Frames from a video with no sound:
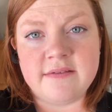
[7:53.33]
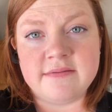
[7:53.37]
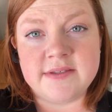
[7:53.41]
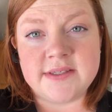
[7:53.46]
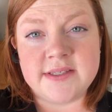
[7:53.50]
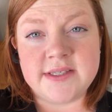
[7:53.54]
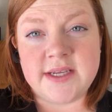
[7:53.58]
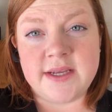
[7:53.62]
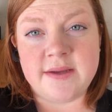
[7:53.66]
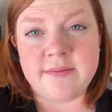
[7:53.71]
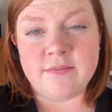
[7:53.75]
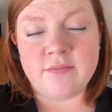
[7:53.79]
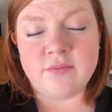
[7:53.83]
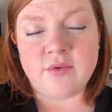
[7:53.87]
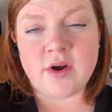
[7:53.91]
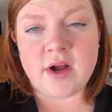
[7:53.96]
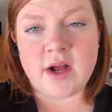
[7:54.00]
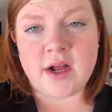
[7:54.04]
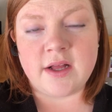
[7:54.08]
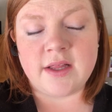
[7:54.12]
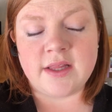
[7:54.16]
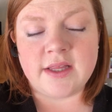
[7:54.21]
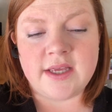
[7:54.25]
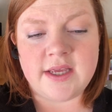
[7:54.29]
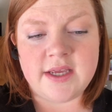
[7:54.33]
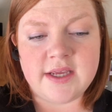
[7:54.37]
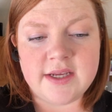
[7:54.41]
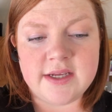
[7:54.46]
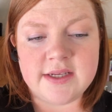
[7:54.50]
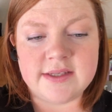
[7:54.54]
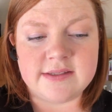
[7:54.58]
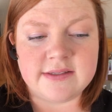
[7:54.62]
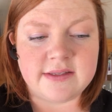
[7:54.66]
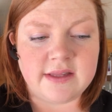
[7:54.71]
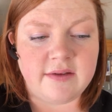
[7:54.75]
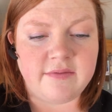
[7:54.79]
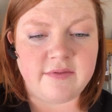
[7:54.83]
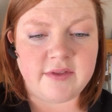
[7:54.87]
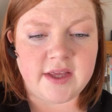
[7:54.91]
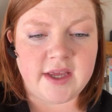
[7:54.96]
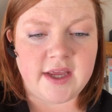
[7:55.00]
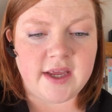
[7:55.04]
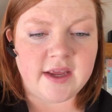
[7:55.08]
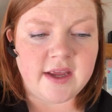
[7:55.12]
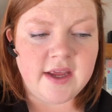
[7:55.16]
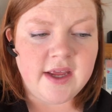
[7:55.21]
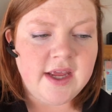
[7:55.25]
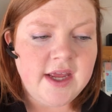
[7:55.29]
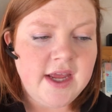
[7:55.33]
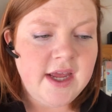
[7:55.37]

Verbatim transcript: of steamed broccoli. It's lovely.